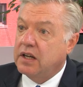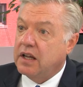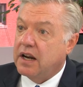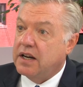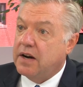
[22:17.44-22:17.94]

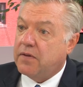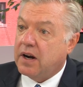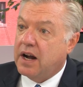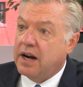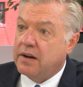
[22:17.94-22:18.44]
a different
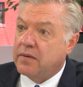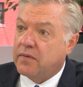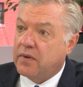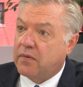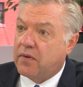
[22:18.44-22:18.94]
kind of
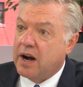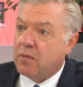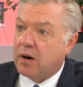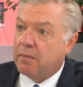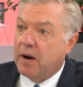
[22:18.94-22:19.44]
a
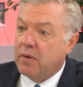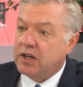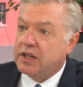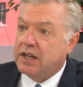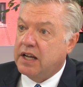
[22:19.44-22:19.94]
framework by which
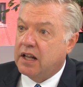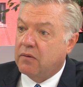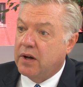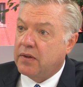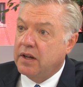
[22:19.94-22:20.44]
to deal
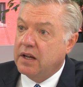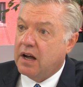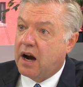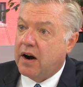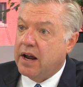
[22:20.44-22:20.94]
with
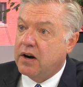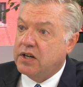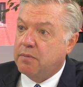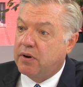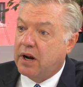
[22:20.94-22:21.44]
our energy
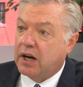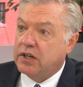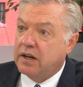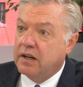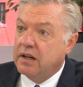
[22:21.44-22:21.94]

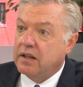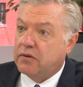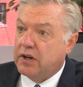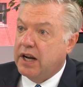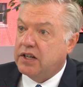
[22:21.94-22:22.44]
production.
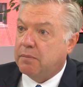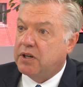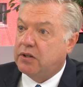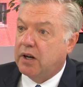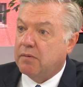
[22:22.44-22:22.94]
Strategic
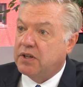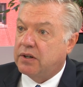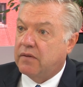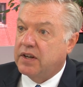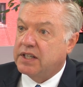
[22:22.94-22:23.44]
Petroleum
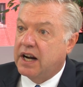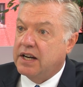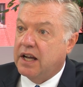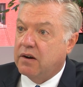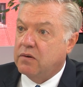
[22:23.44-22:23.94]
Reserve is an
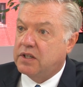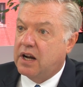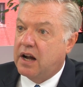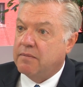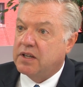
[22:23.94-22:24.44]
idea whose
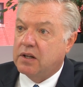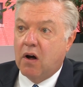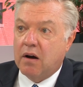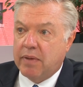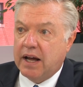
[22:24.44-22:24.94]
time is
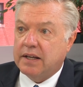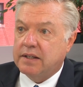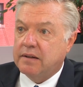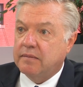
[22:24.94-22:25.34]
long past.